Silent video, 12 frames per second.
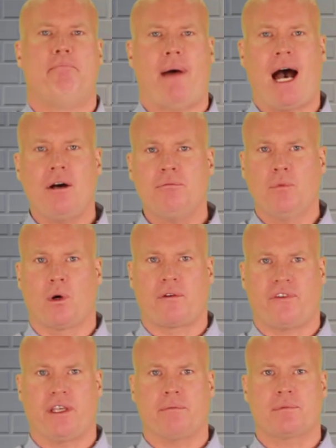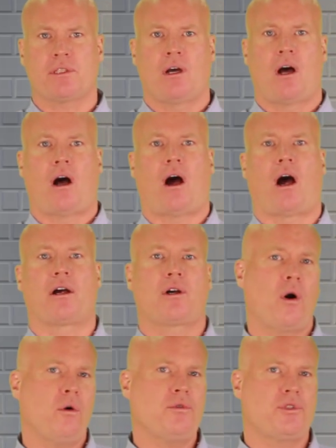Bound morphemes are
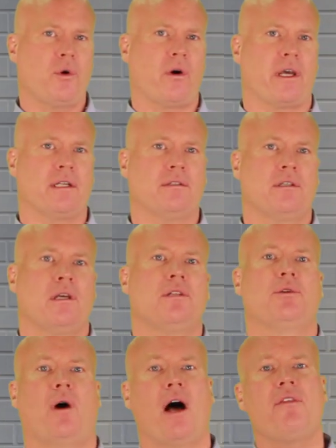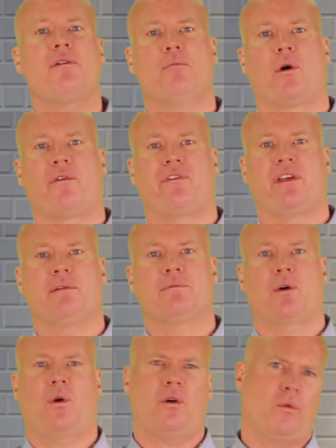co-joined to other morphemes
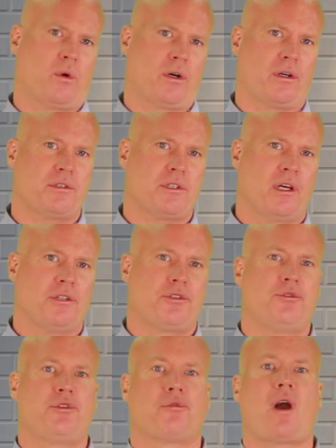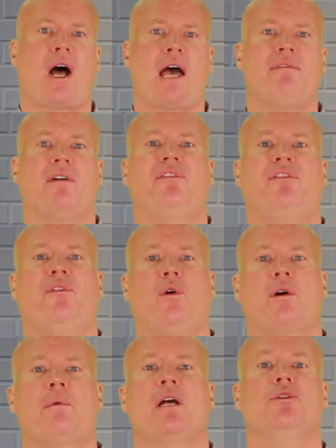or words to derive or
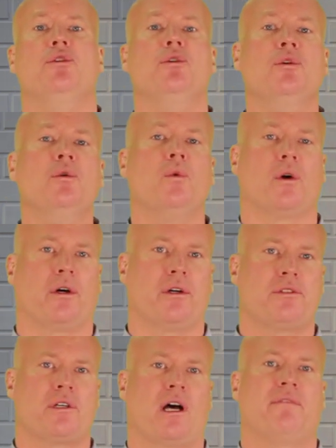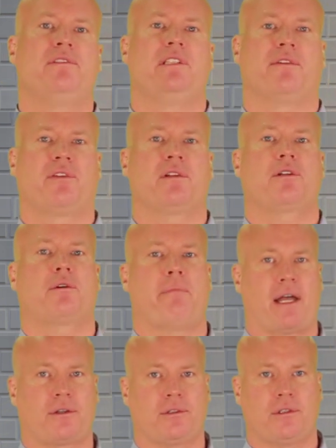form new words of different
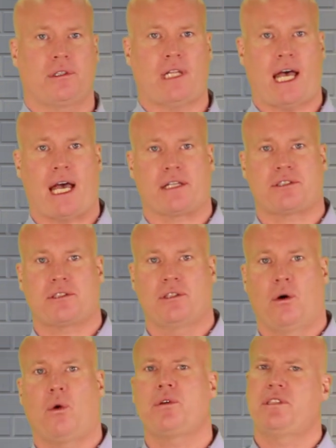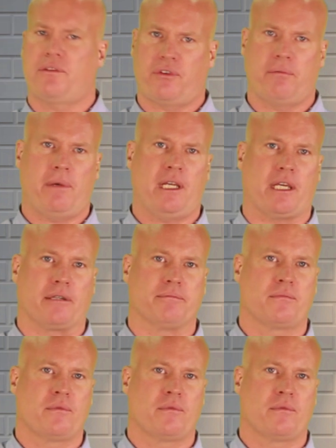grammatical class or different meaning.